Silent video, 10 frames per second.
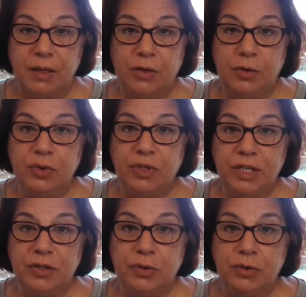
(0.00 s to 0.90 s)
you
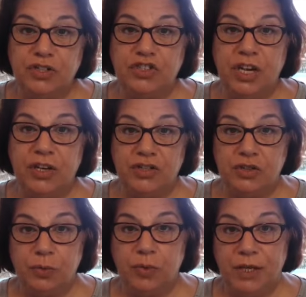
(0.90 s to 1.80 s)
need to change
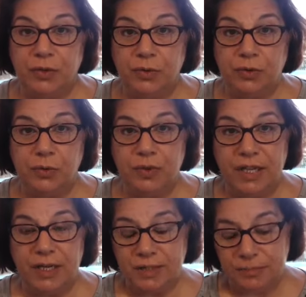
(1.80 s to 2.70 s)
the way you do
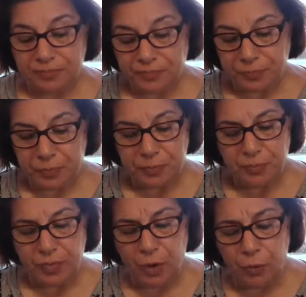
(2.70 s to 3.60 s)
things.
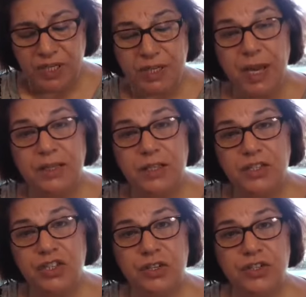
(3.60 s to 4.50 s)
We're not
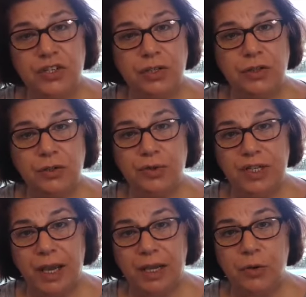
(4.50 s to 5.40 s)
changing into
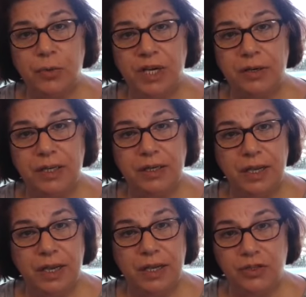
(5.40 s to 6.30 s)
the
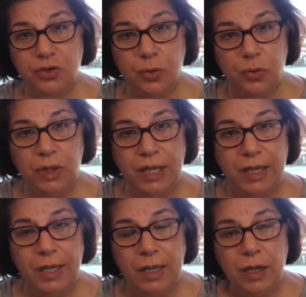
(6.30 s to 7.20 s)
Aquarian age
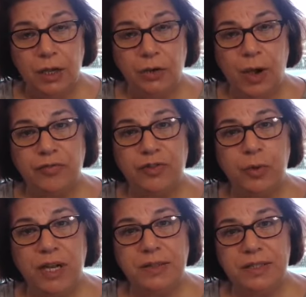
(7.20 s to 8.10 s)
only. You have
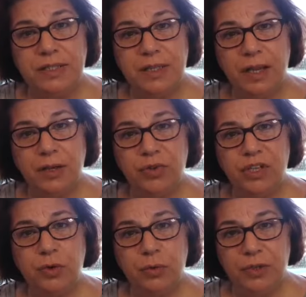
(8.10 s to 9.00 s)
to understand we
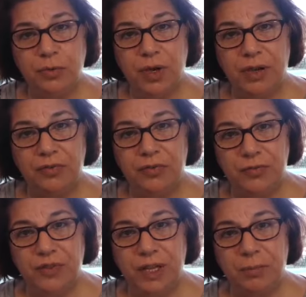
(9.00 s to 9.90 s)
go into a
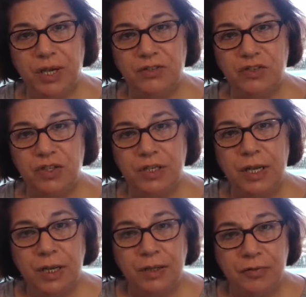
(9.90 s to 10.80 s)
fifth dimension.
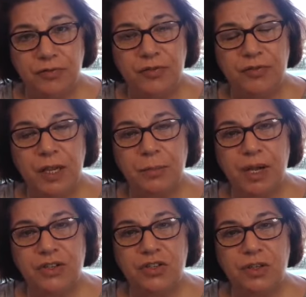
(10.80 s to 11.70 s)
The fifth
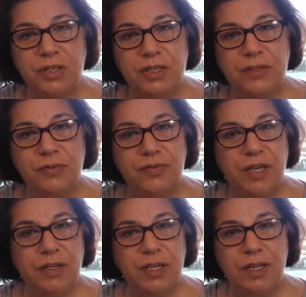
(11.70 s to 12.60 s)
dimension is
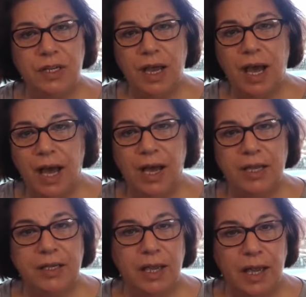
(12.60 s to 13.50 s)
very
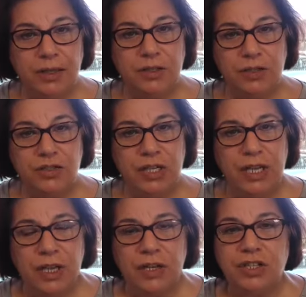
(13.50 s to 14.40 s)
high energy.
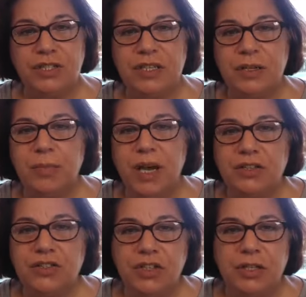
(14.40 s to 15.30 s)
Just
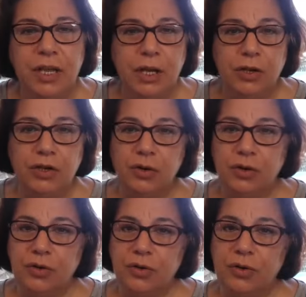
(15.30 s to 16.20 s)
imagine
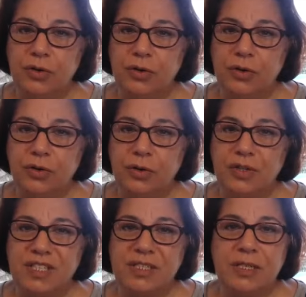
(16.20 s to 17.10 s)
your your your
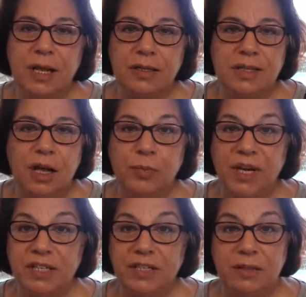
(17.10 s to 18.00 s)
cells, how
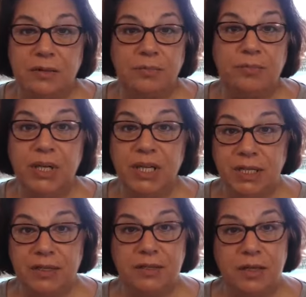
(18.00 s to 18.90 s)
many
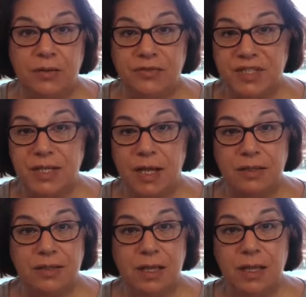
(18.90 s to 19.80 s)
billions of
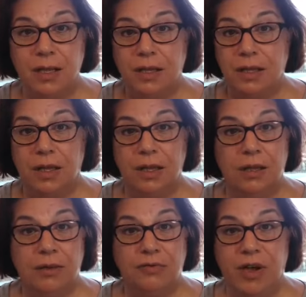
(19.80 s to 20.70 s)
cells
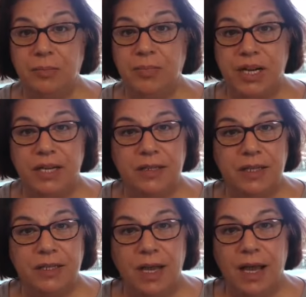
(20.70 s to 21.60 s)
uh,
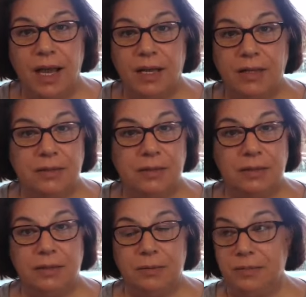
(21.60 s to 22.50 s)
vibrating at,
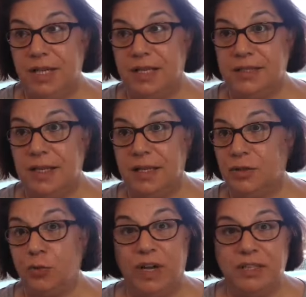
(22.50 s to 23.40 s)
uh, let's say,
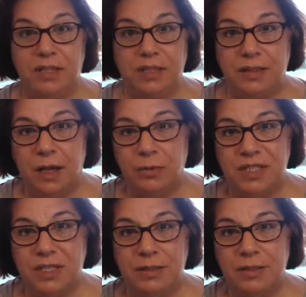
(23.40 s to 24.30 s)

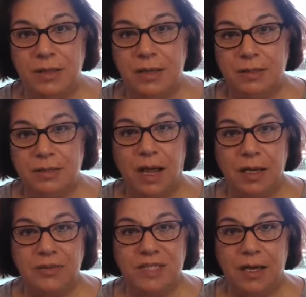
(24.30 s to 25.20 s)
20,000
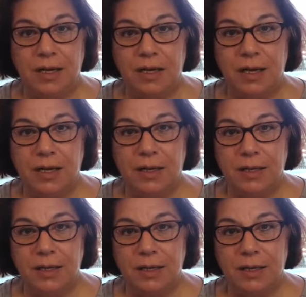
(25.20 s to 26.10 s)
times
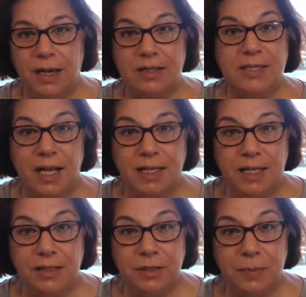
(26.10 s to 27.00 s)
a, a,
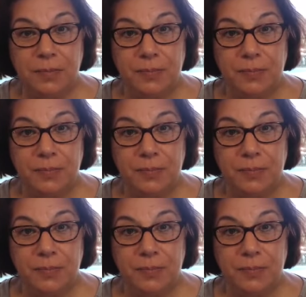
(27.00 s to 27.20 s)
second